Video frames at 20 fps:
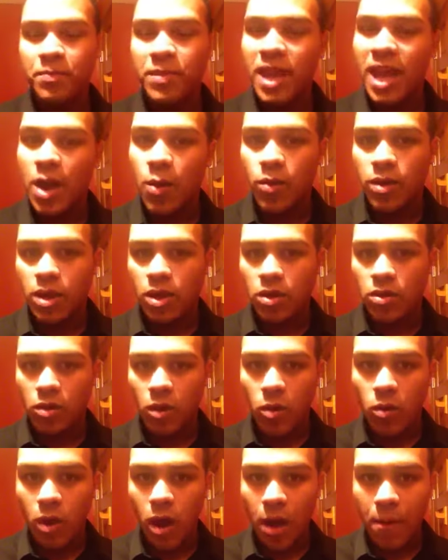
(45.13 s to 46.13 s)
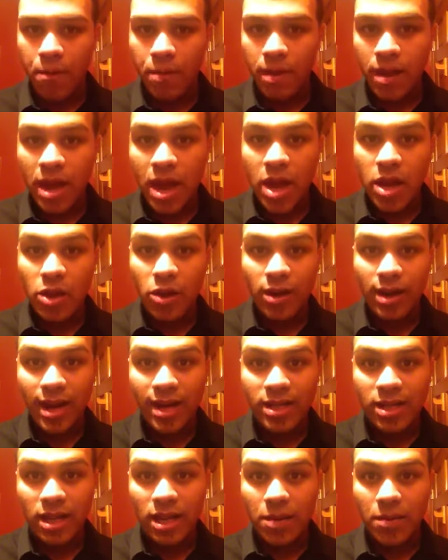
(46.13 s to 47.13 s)
And when you grow up, your
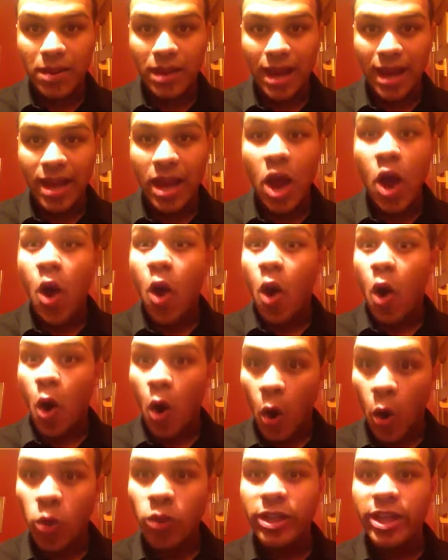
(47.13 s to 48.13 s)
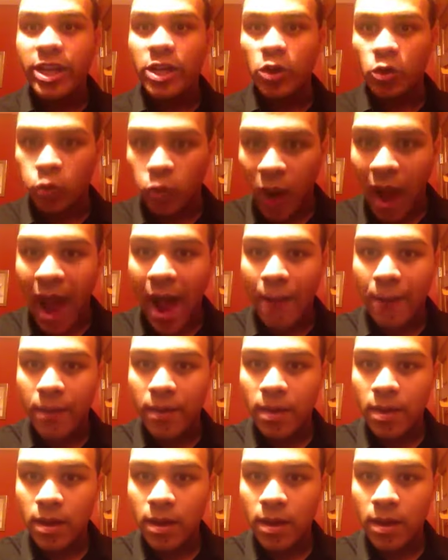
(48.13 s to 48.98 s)
kids are going to be like, holy crap.